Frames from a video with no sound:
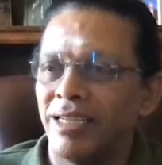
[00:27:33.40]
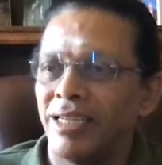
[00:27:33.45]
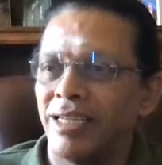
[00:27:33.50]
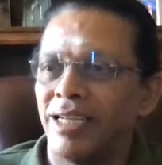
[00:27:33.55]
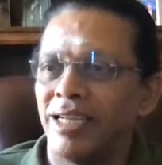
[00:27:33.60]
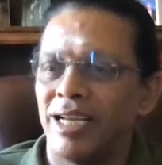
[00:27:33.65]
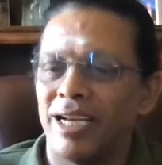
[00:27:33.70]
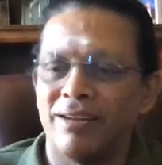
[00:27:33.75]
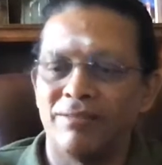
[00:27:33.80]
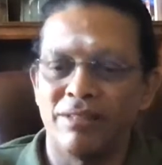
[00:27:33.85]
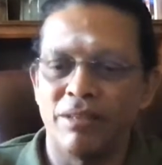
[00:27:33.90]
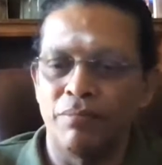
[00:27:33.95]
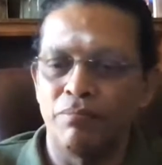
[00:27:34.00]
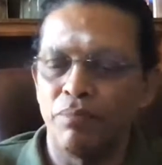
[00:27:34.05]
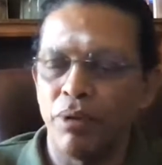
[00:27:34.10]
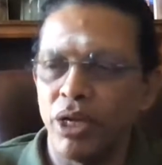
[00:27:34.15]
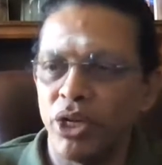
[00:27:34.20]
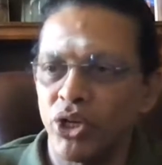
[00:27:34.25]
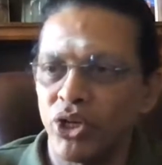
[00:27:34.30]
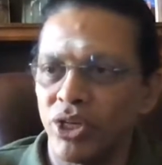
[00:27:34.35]
have the
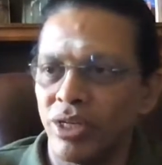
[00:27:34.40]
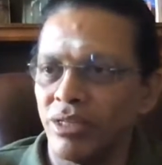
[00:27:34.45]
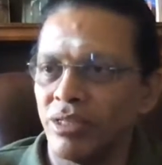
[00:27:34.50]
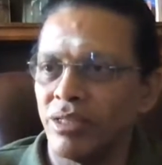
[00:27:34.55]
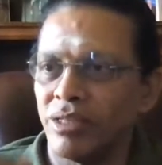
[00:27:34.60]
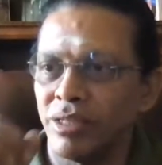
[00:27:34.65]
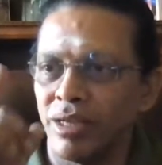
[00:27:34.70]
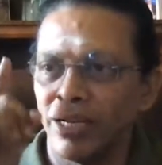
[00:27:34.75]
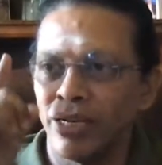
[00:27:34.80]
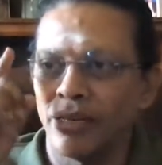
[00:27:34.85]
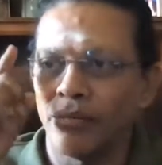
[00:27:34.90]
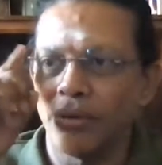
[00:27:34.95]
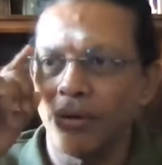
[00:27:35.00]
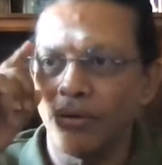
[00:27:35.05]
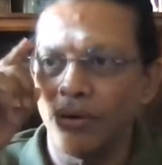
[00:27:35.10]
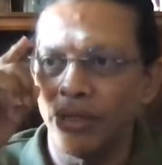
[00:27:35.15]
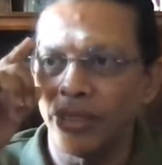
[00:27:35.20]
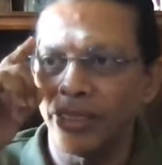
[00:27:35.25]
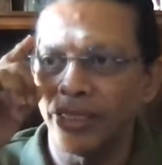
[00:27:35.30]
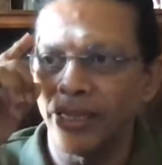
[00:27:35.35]
patience, and above
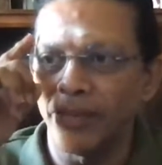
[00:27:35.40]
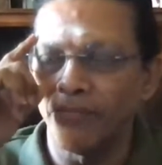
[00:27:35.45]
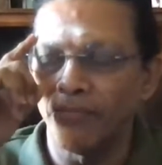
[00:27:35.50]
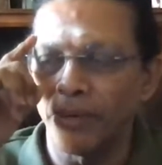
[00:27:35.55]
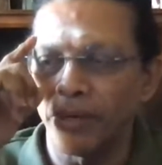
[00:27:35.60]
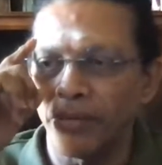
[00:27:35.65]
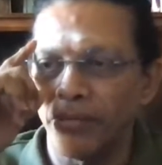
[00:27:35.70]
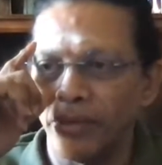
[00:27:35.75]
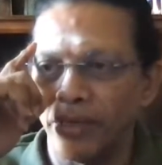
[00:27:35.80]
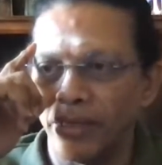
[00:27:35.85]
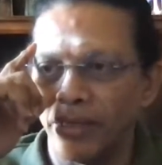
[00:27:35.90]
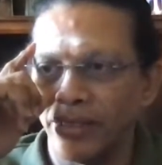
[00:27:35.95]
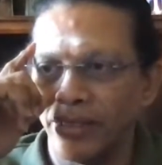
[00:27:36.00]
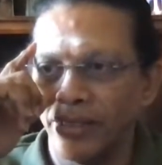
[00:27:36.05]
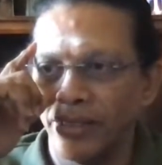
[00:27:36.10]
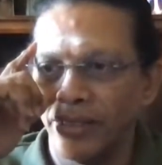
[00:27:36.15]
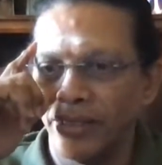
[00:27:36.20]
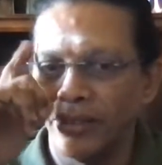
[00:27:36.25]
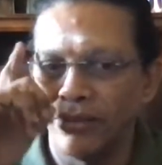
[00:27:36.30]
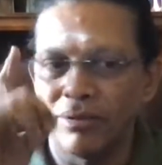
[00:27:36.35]
all the temperament.
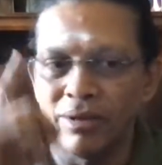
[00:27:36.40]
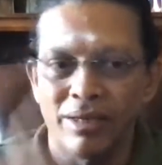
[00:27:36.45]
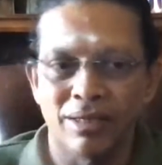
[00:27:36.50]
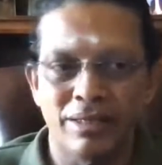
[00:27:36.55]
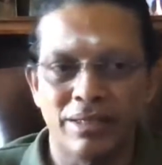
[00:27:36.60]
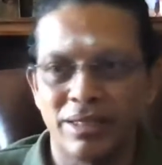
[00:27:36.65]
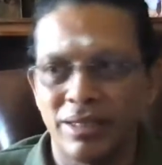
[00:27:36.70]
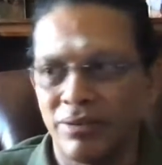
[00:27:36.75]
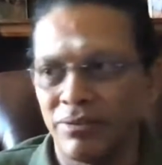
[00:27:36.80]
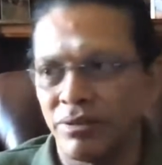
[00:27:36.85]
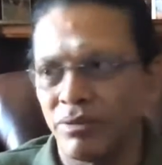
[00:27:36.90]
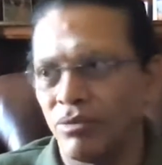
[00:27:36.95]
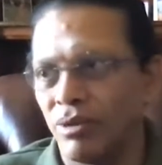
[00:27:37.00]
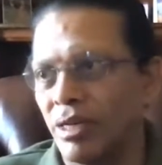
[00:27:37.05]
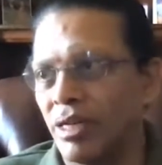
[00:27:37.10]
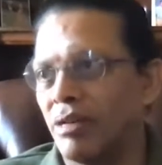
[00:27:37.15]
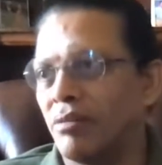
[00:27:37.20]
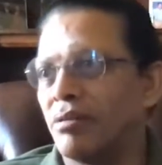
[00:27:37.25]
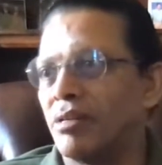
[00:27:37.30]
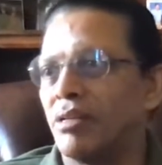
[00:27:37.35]
You can't say after 1
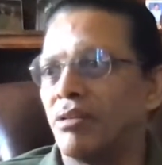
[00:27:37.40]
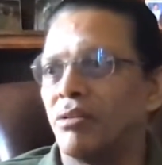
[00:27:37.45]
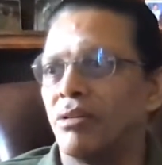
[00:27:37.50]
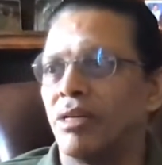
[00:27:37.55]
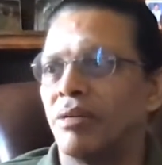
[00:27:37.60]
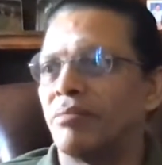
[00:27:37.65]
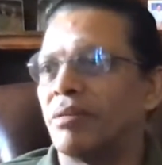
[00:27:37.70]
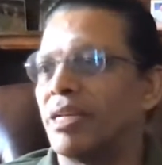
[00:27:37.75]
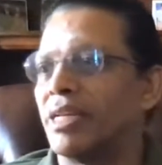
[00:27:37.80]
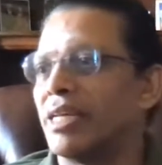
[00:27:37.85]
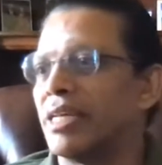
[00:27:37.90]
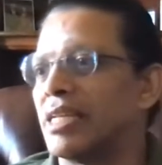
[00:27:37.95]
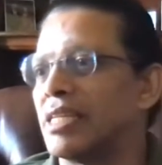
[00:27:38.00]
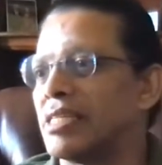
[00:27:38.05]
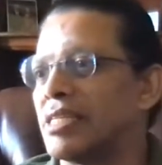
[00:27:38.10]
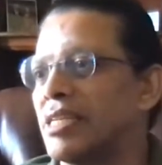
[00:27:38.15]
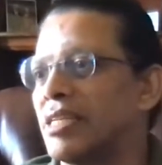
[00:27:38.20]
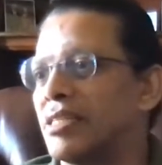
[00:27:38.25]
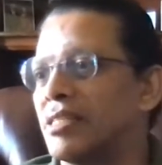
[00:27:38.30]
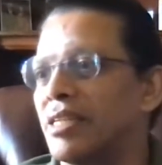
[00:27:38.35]
hour, I'm getting
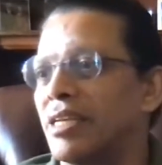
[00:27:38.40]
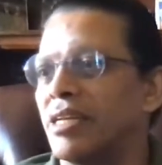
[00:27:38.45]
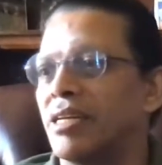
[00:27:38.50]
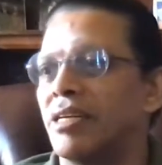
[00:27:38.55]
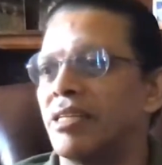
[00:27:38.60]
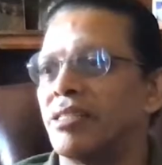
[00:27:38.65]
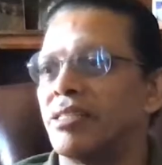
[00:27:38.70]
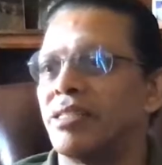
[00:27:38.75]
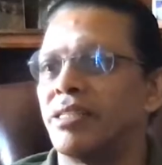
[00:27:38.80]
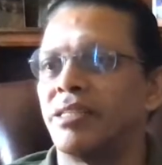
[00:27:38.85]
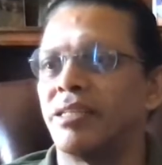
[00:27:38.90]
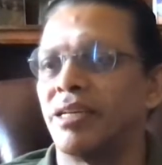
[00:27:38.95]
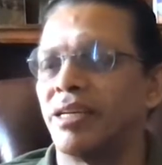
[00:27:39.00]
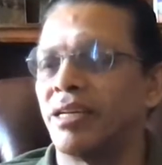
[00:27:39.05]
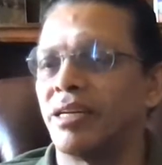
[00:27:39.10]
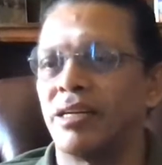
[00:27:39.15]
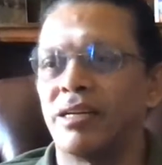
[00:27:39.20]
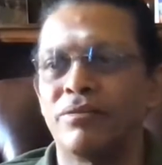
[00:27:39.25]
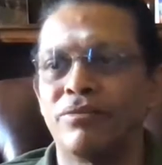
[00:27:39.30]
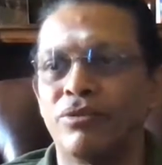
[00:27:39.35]
restless, I can't sit, I
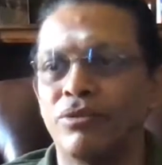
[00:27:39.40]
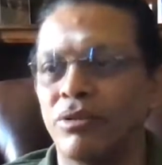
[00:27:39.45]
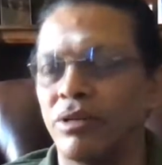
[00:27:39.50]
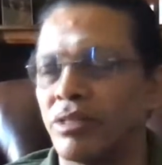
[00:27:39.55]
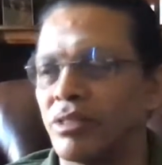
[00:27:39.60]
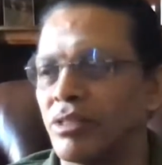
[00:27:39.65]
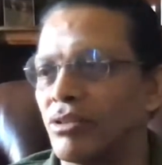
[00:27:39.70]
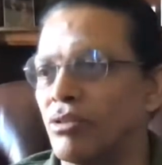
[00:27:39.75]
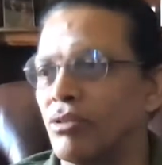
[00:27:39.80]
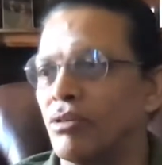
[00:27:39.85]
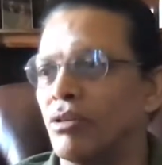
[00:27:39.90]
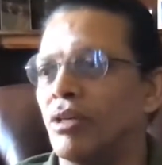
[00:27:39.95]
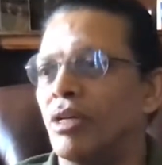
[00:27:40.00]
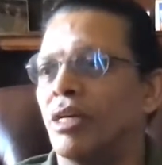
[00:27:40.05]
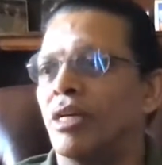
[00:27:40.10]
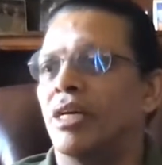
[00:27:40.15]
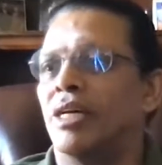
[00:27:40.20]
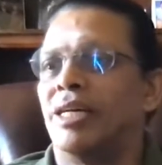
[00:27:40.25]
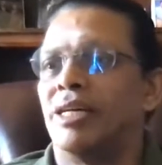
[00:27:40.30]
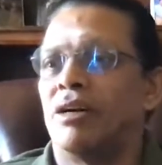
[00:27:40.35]
can't focus. No,
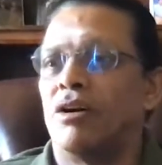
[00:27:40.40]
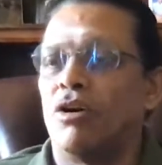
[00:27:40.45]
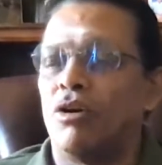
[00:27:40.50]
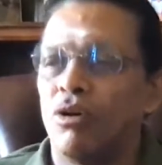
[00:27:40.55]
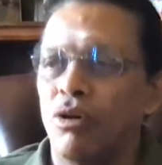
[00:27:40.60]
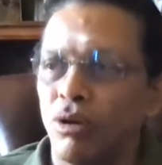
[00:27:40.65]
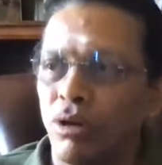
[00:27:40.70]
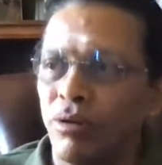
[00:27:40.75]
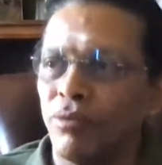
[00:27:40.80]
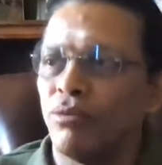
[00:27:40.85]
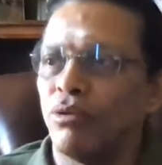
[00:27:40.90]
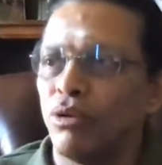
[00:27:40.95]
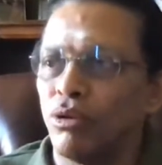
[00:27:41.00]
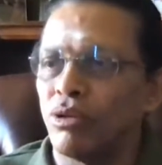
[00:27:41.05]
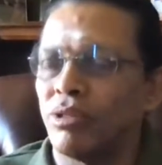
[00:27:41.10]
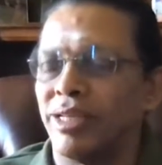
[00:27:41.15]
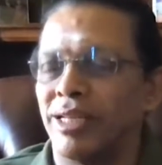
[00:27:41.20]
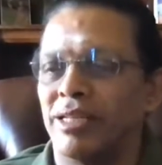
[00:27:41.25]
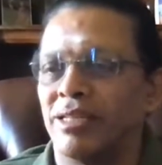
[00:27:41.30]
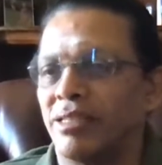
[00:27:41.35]
all of those
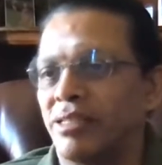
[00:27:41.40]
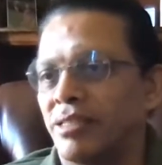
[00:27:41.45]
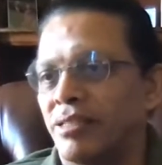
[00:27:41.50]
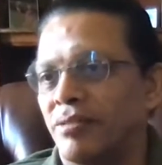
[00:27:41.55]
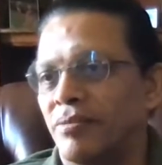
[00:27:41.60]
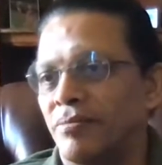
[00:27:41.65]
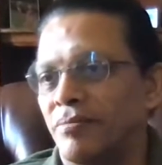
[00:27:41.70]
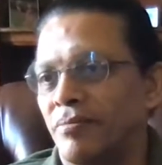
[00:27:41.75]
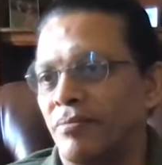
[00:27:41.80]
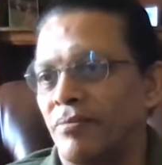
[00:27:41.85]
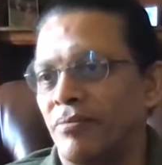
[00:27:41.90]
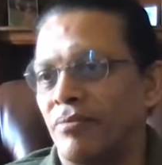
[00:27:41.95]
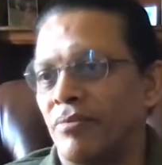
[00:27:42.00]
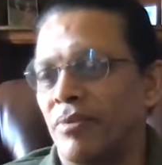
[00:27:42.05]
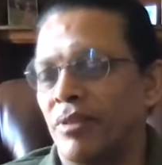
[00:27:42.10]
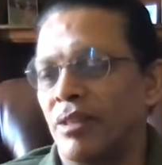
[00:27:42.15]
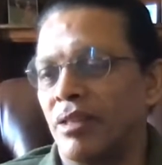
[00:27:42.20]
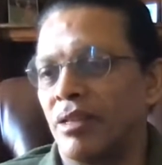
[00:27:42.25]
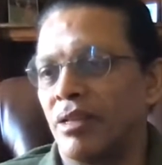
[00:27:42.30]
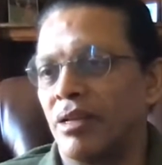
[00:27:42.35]
things
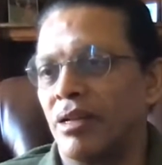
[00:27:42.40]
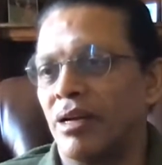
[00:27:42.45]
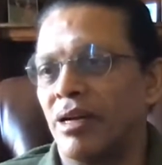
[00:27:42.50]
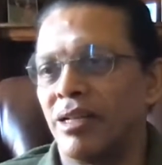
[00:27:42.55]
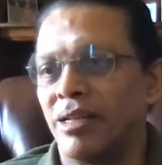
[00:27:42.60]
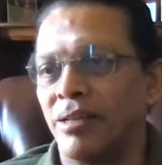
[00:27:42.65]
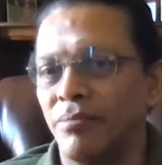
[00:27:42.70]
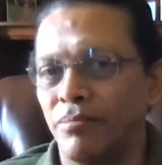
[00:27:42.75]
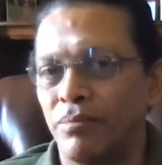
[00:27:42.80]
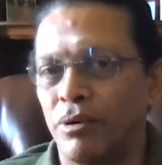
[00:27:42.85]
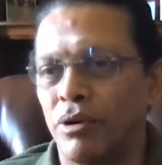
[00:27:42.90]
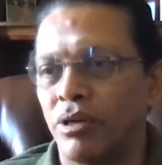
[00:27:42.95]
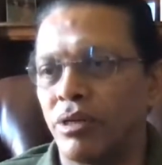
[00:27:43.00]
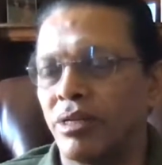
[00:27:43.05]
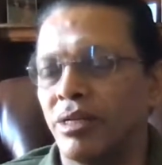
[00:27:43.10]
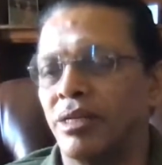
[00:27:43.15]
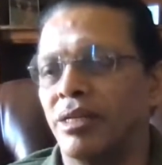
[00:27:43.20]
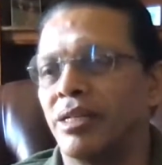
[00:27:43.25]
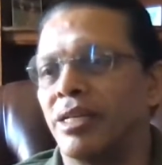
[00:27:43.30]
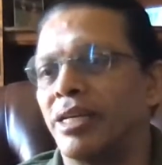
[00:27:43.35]
are
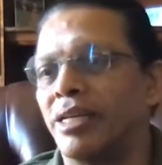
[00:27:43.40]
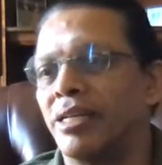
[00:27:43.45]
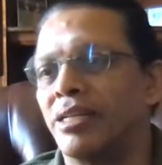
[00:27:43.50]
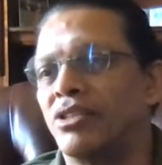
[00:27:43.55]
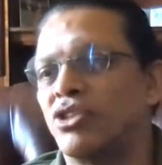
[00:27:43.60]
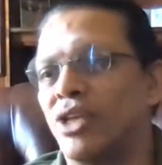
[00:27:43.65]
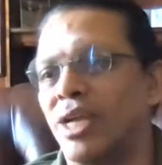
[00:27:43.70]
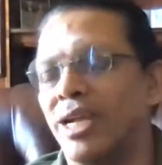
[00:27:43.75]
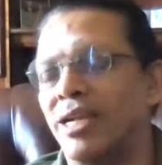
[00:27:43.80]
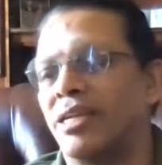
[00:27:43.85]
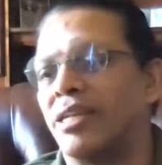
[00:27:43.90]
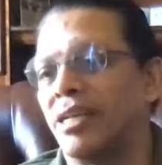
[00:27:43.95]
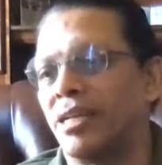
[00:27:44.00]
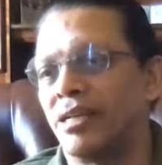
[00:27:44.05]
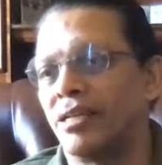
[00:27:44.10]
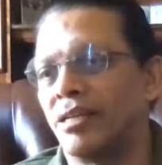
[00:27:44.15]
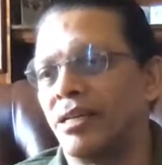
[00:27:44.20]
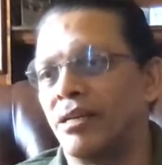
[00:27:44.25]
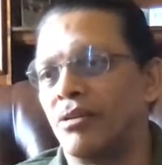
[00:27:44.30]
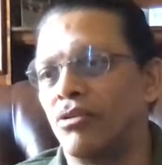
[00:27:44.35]
important in chanting.
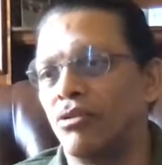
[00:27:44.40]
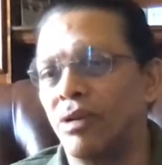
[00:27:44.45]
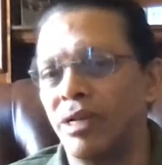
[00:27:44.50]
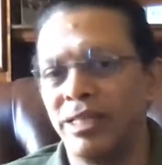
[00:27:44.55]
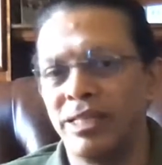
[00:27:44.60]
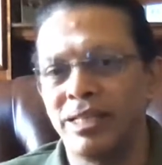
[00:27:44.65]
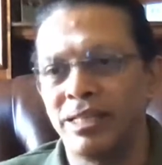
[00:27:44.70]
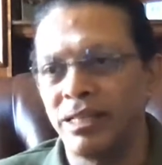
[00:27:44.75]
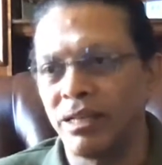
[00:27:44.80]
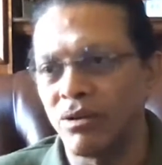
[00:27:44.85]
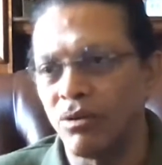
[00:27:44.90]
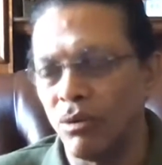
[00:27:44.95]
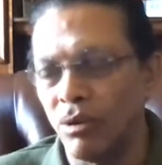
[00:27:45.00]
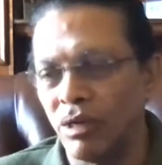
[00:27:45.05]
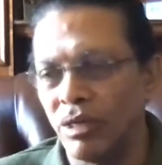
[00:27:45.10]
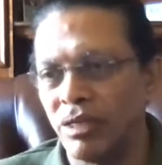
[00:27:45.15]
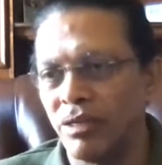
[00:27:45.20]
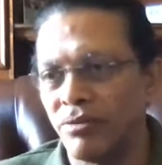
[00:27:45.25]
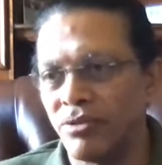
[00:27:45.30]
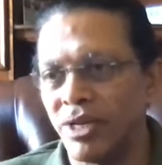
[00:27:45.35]
Only then the
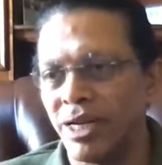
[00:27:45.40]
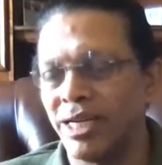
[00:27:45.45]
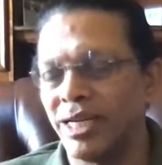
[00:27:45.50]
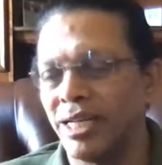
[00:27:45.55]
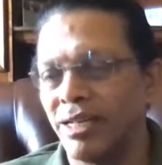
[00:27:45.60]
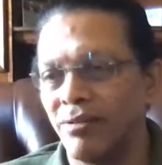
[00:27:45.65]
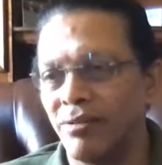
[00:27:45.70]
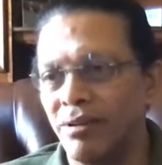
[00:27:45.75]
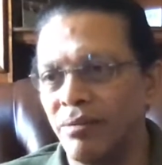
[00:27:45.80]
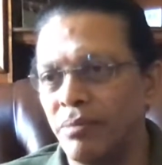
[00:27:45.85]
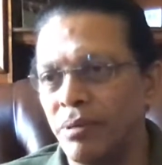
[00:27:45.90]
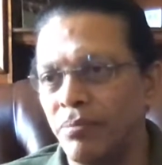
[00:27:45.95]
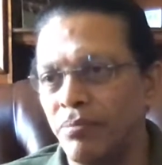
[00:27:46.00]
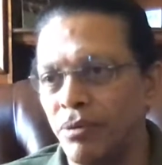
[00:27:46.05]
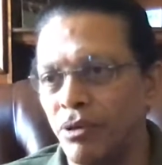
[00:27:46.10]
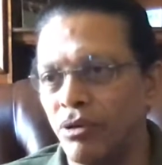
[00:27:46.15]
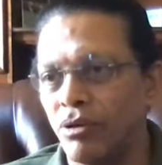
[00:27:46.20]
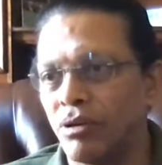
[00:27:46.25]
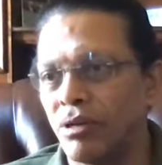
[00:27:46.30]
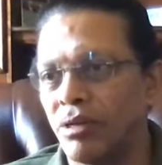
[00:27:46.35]
quality of chanting will be
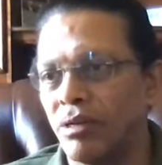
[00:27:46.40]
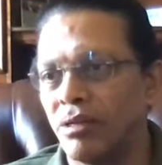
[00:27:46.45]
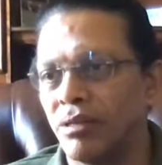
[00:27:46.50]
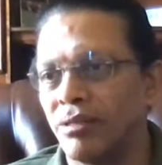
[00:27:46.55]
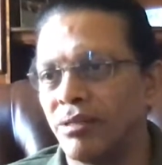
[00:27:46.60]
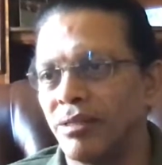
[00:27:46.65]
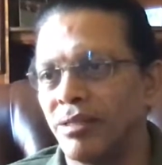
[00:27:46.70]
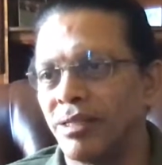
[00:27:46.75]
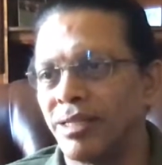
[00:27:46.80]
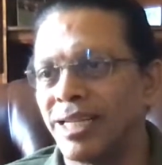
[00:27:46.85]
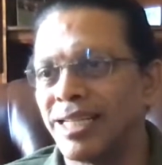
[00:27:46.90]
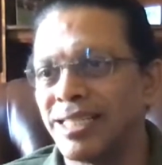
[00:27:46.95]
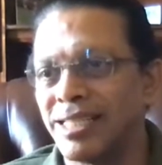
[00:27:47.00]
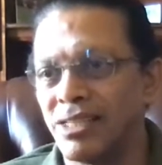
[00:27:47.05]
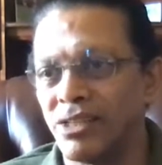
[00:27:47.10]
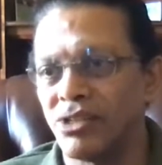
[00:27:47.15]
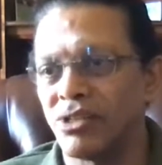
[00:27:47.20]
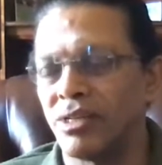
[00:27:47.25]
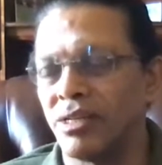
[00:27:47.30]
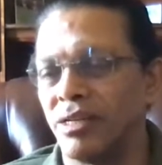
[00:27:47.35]
pure,
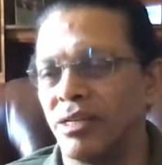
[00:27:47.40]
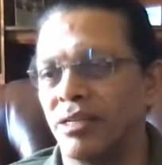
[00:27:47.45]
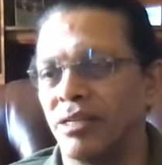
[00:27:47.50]
consistent.